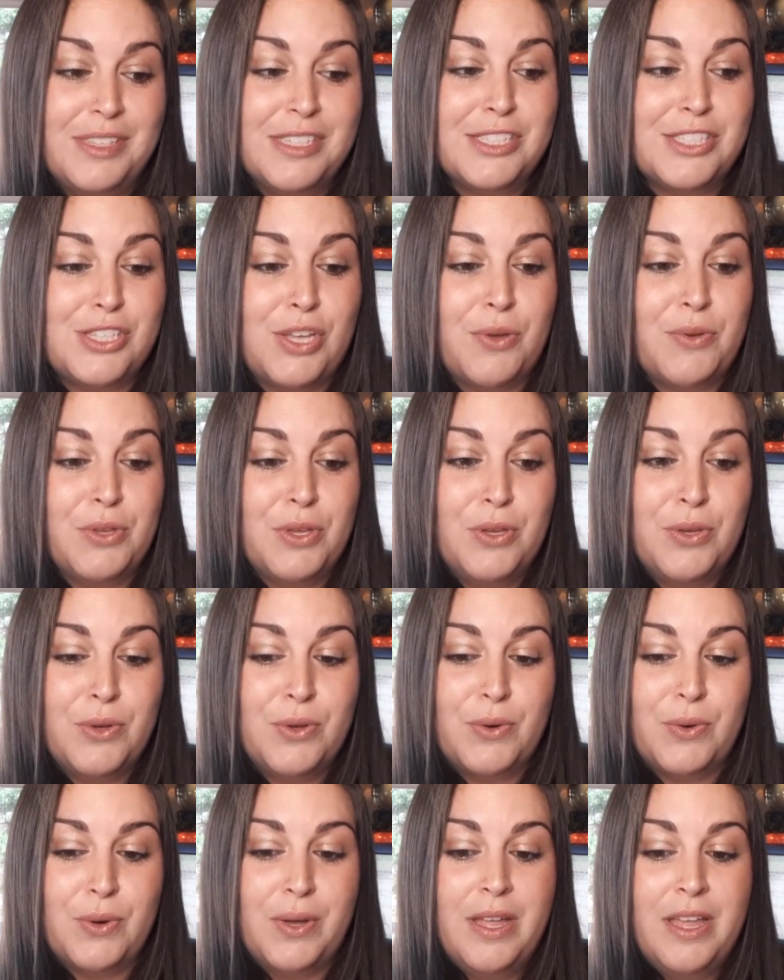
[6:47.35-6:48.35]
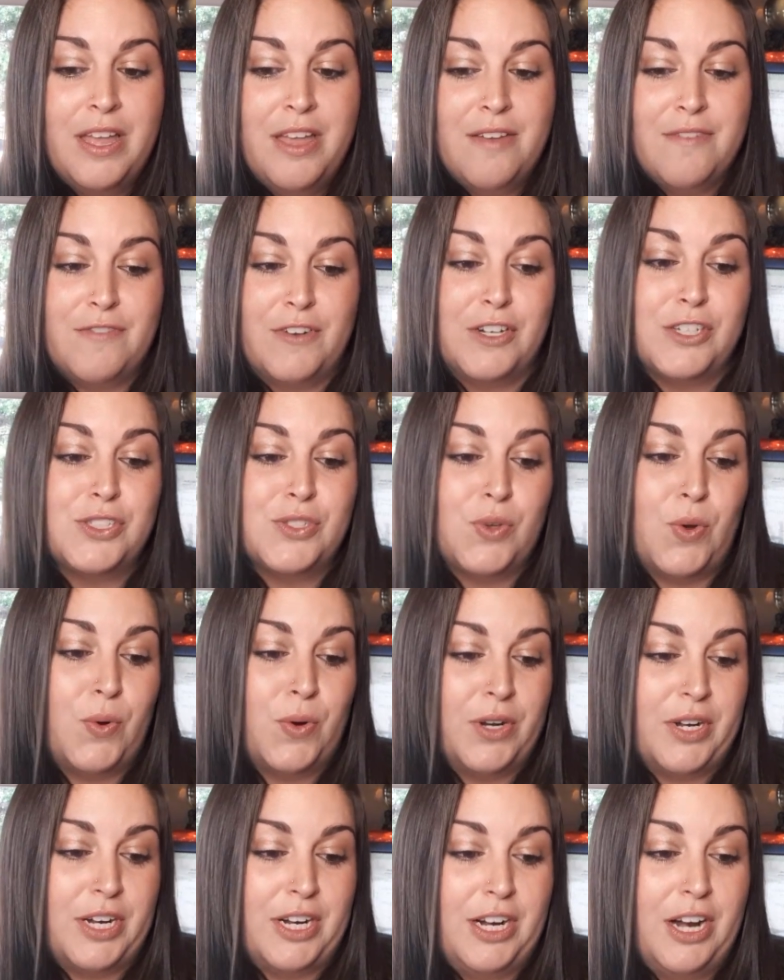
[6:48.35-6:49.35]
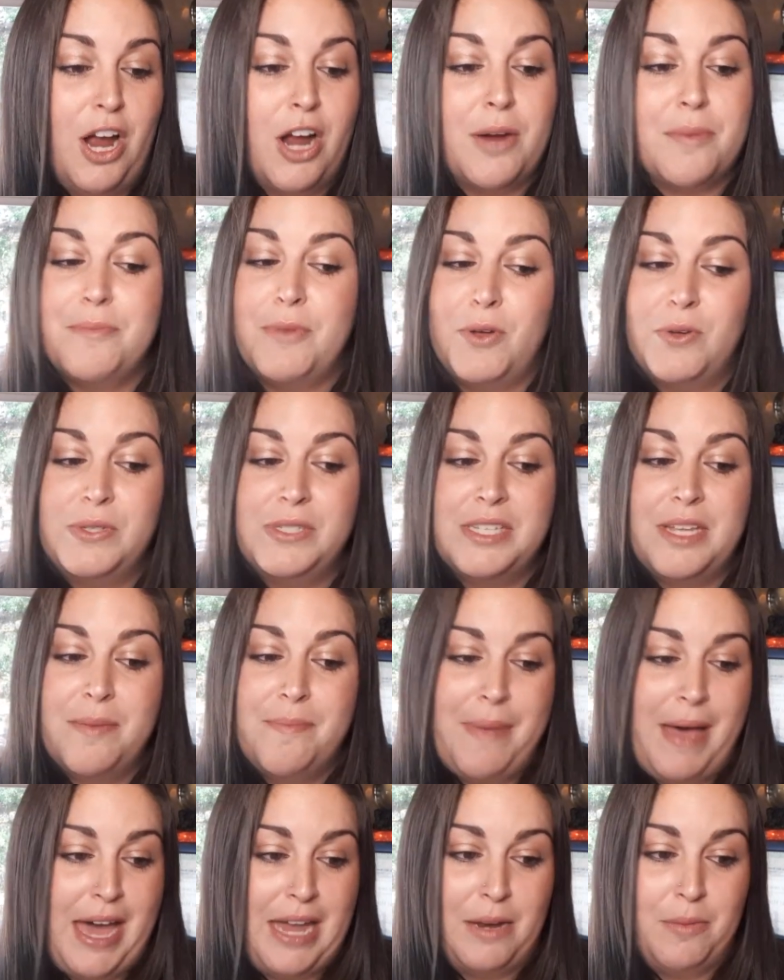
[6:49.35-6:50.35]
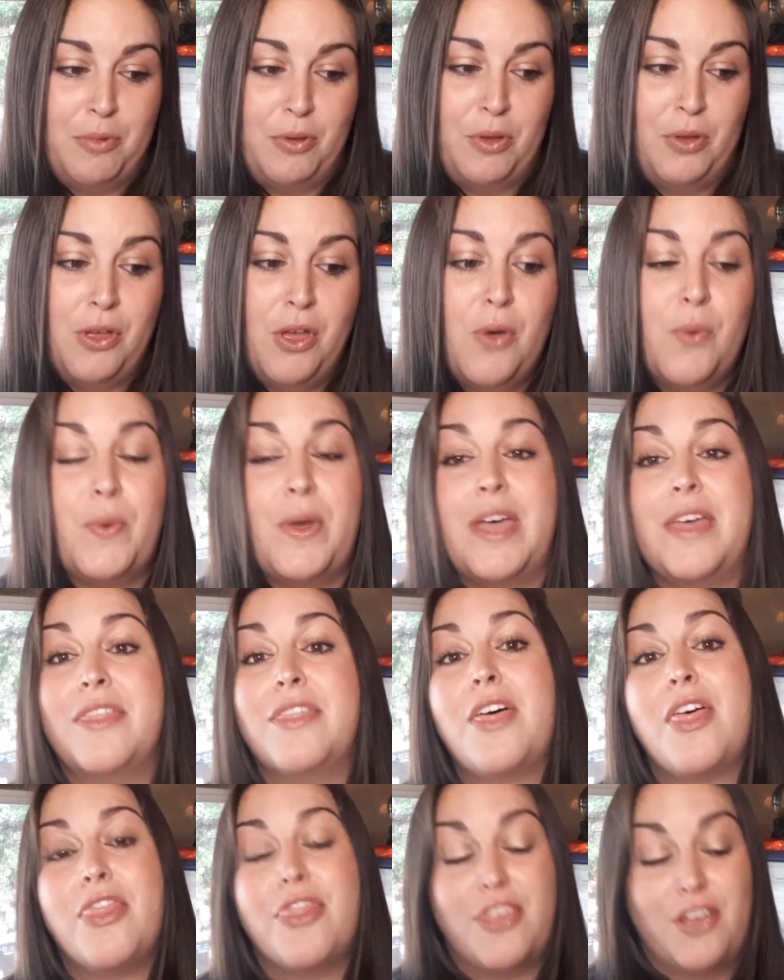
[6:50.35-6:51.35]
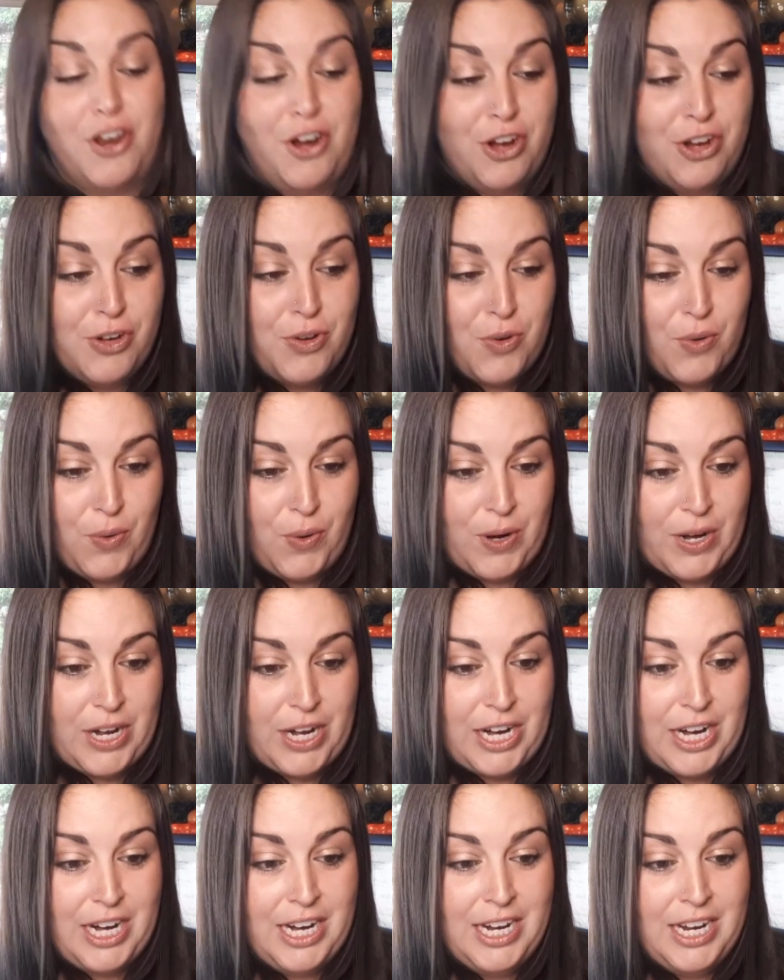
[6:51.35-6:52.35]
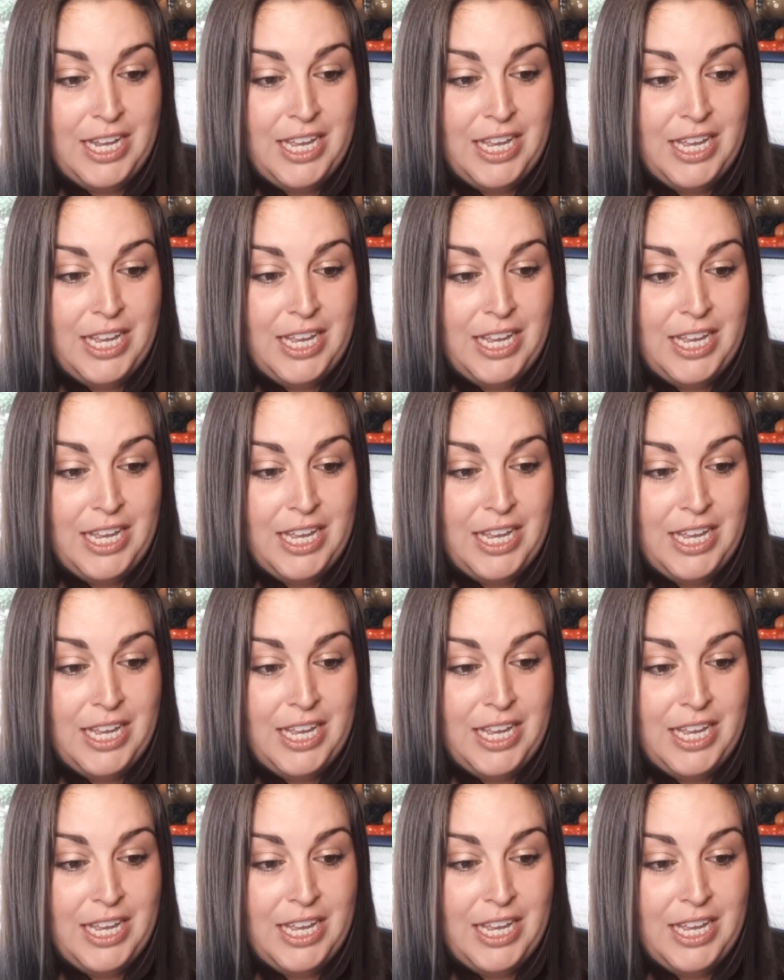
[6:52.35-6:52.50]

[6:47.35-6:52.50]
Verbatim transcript: So you, first quarter, are most compatible with third quarter,